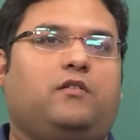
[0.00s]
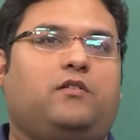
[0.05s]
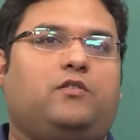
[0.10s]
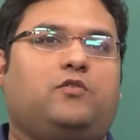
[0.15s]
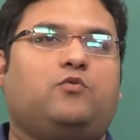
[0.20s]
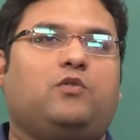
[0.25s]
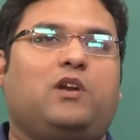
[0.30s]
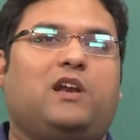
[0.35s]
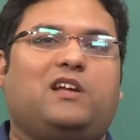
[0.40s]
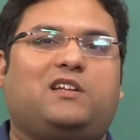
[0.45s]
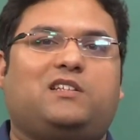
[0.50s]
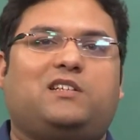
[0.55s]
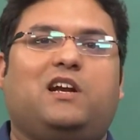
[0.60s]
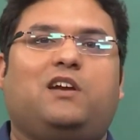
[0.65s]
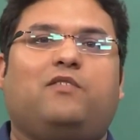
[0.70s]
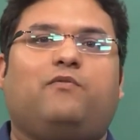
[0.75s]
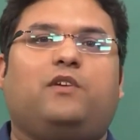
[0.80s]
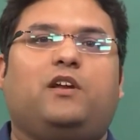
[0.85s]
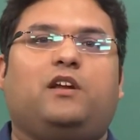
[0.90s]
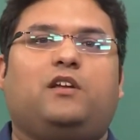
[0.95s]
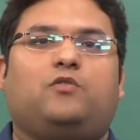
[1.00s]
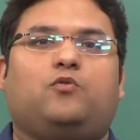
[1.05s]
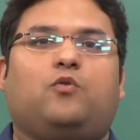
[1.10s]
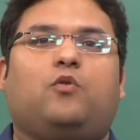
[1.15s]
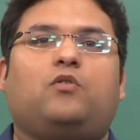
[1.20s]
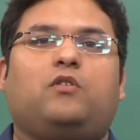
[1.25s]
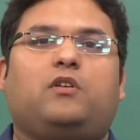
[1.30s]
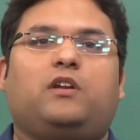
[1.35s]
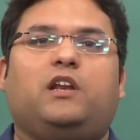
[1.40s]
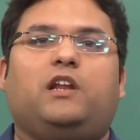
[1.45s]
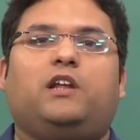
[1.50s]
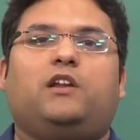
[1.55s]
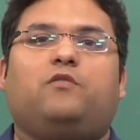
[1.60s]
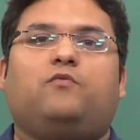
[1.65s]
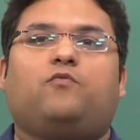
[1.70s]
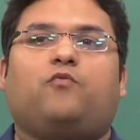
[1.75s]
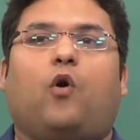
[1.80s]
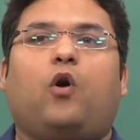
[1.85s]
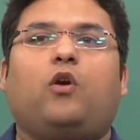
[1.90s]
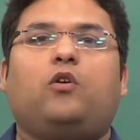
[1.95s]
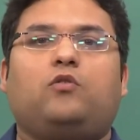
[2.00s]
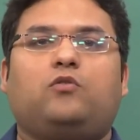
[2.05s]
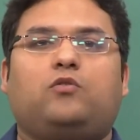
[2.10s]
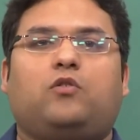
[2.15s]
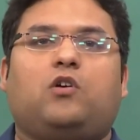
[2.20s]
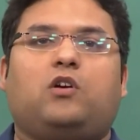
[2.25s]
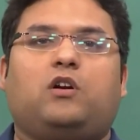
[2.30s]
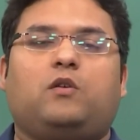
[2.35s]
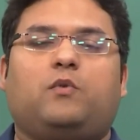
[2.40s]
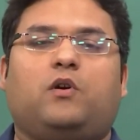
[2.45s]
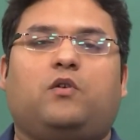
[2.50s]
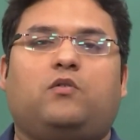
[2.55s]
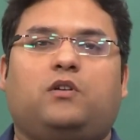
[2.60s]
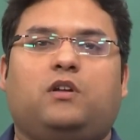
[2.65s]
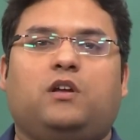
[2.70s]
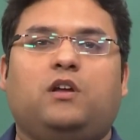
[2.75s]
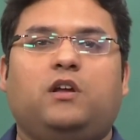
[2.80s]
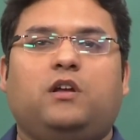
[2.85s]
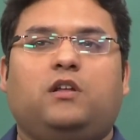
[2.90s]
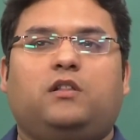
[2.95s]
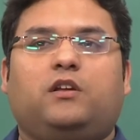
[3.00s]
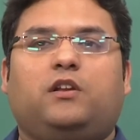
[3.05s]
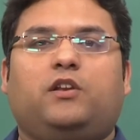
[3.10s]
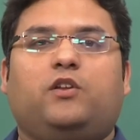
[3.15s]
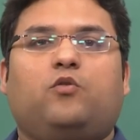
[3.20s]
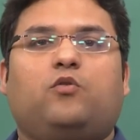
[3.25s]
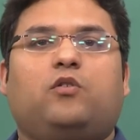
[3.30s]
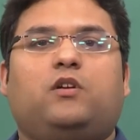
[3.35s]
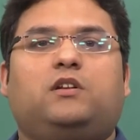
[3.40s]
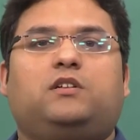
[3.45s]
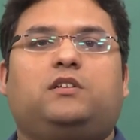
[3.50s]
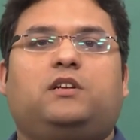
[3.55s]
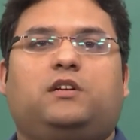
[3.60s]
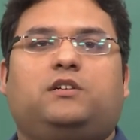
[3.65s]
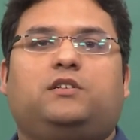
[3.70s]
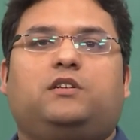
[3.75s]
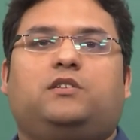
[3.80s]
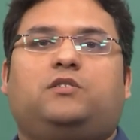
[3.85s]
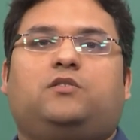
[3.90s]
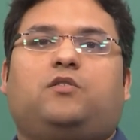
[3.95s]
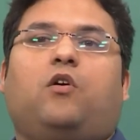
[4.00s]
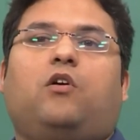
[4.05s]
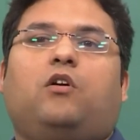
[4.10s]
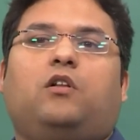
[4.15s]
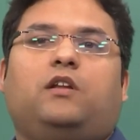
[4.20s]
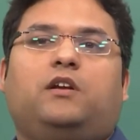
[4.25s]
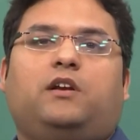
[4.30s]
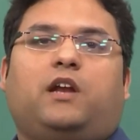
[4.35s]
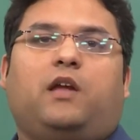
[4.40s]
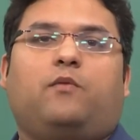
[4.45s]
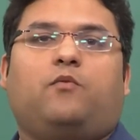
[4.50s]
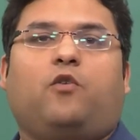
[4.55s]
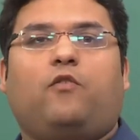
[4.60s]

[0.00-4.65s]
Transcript: to an extent we do not really want to talk about the neural structures all the time.